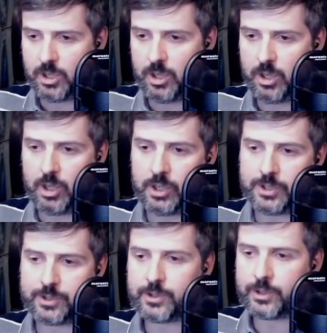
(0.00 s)
uh,
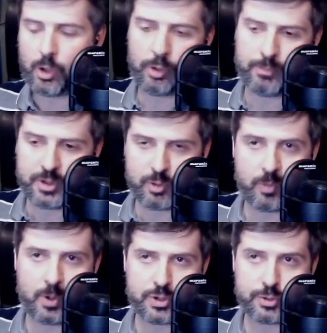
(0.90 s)
told me to
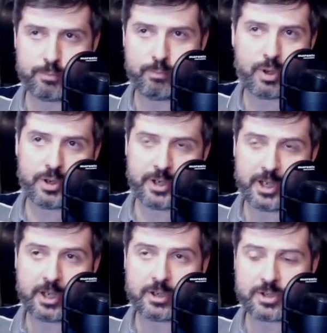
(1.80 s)
watch
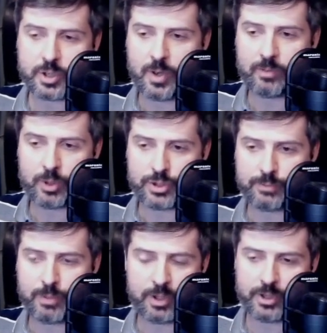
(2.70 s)
Burning, so I
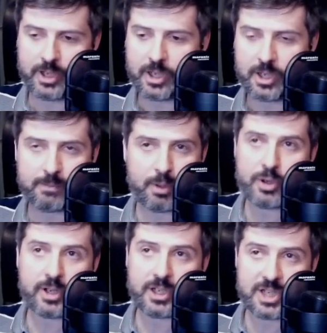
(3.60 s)
watched Burning, and
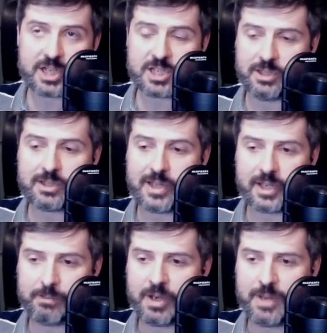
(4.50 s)
Burning is excellent. Like
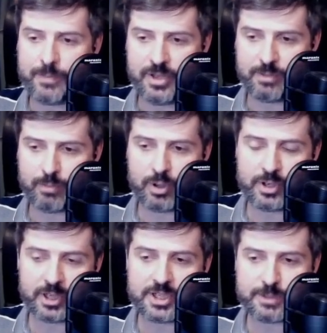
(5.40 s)
in my opinion,
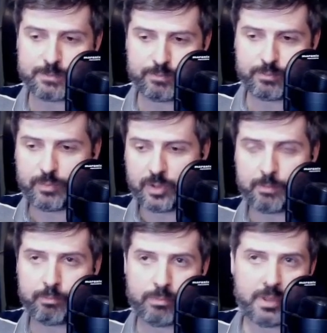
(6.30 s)
Burning is a
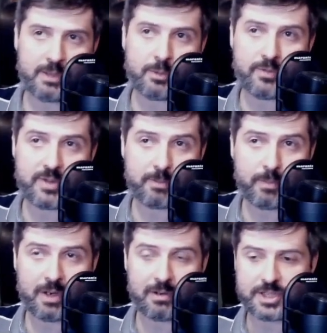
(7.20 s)
better movie than
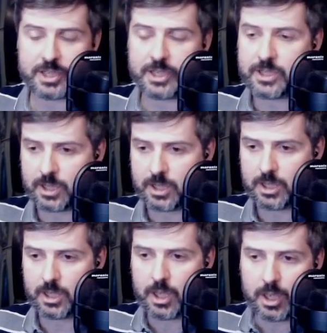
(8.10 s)
Parasite,
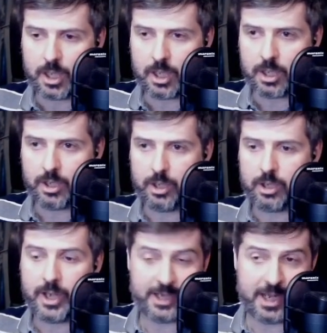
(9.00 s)

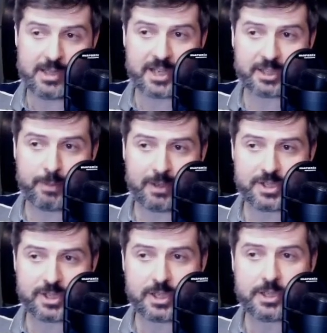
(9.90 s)
and I liked
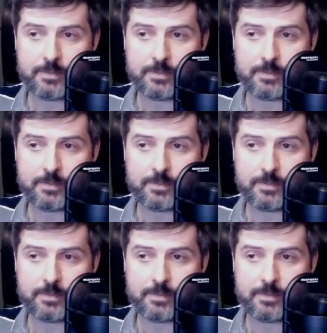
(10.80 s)
Parasite.